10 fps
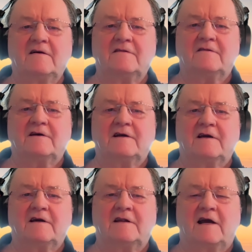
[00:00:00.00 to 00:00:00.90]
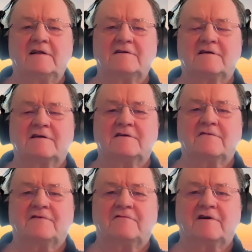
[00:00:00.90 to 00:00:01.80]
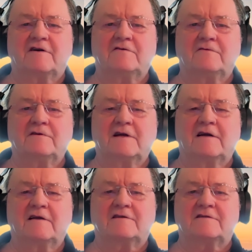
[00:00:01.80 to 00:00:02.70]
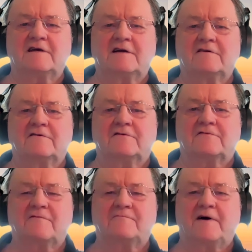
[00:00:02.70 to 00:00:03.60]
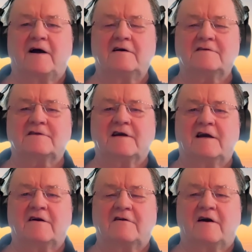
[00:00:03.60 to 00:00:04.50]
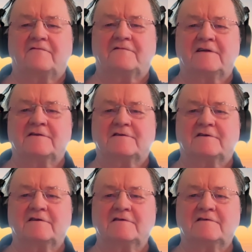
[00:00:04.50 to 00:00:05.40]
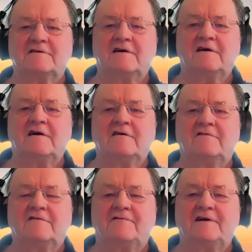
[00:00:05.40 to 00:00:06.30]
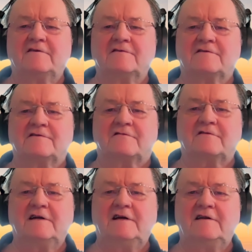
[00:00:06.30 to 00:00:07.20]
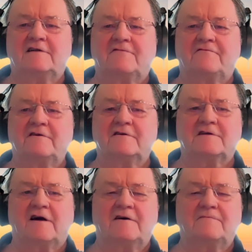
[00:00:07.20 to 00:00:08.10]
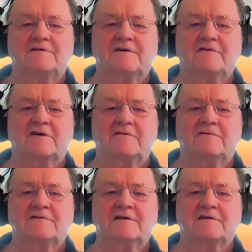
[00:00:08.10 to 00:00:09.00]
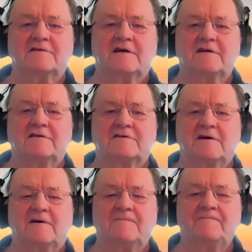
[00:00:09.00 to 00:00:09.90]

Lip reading: The analysis of the recording signals from past aircraft incidents reveals 3 different types of acoustic signature.